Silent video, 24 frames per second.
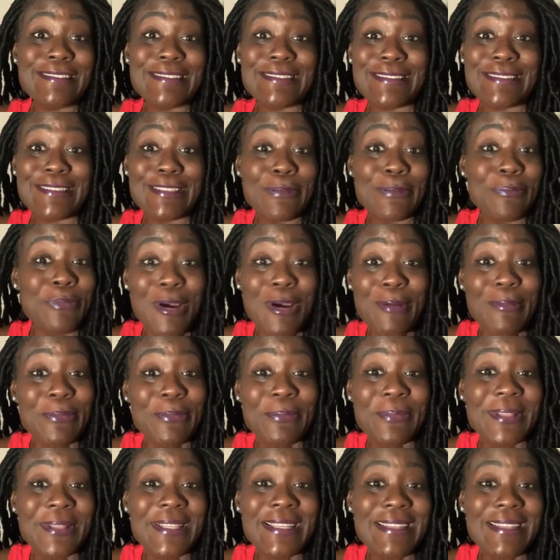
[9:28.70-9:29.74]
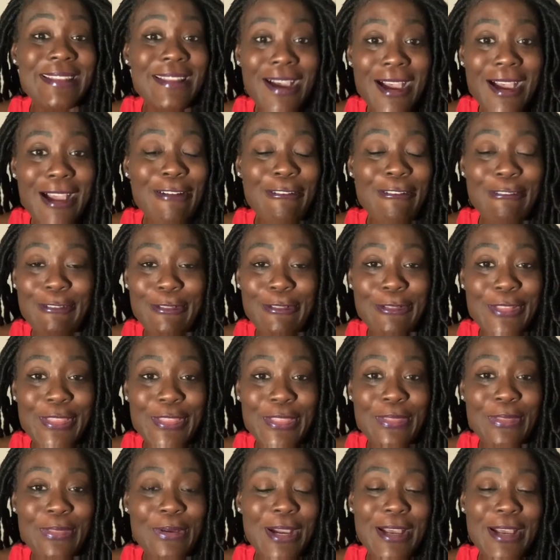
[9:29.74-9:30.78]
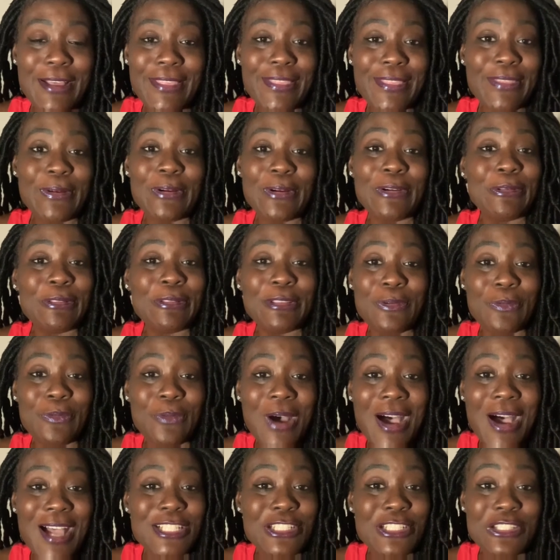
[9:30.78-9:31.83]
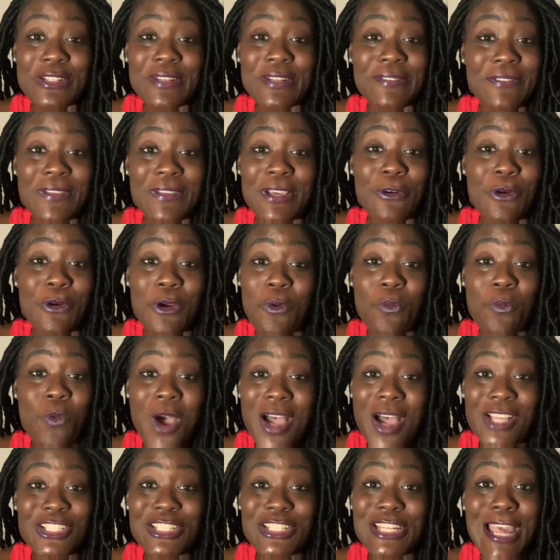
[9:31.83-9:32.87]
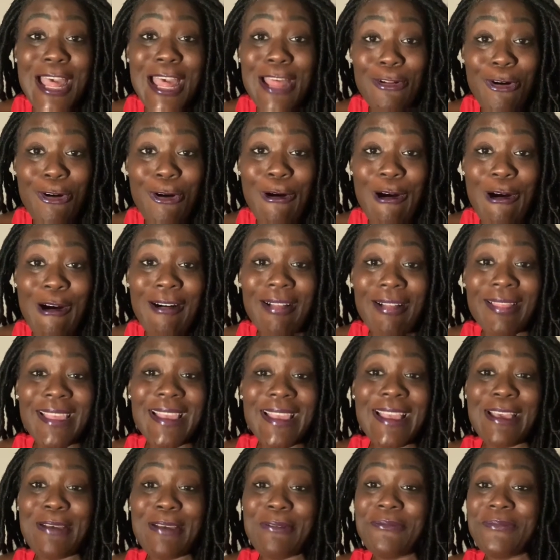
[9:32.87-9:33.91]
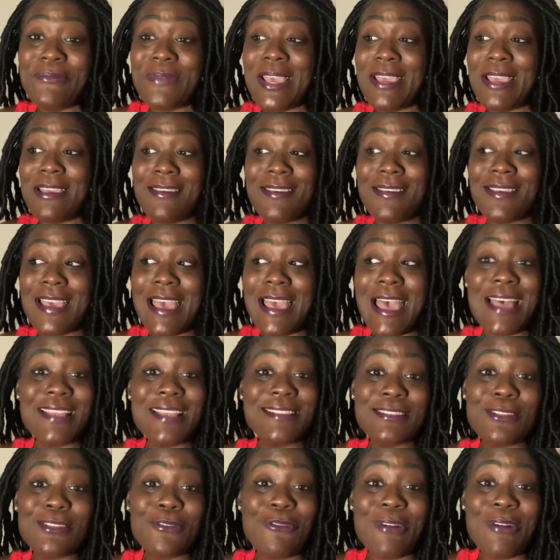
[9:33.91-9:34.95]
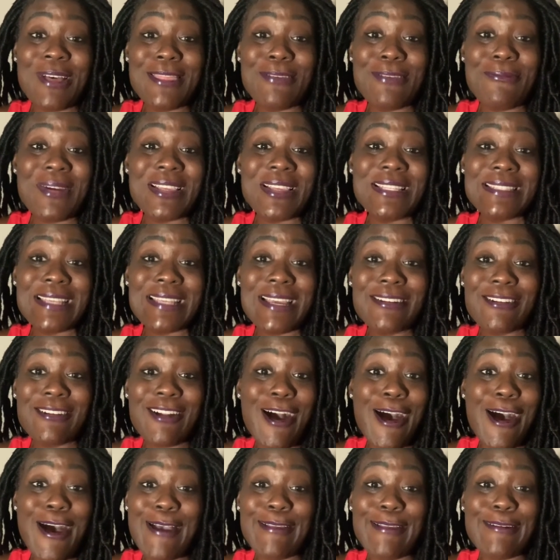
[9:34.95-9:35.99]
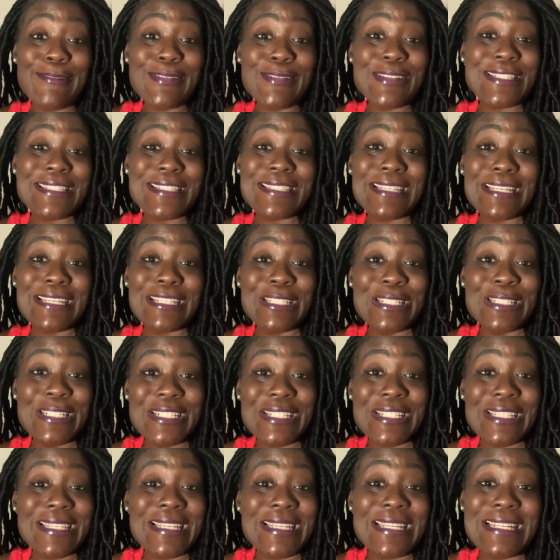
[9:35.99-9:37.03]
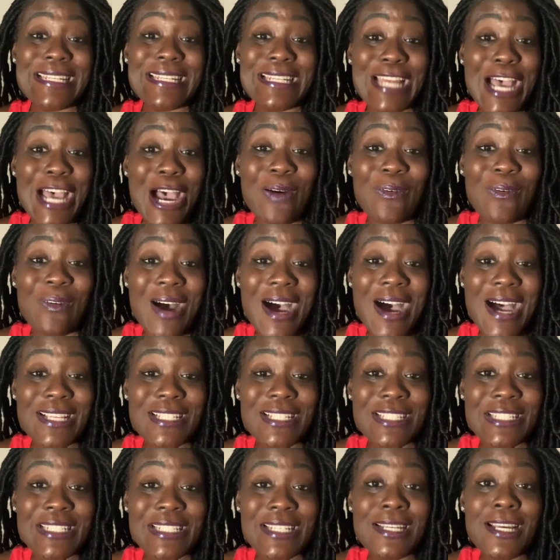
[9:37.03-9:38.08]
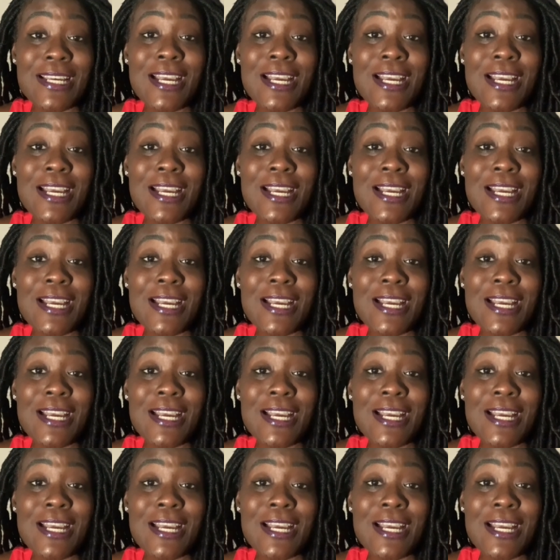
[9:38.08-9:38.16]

they're probably not thoroughly washed, or washed at all. As the one that my son got was clearly not washed.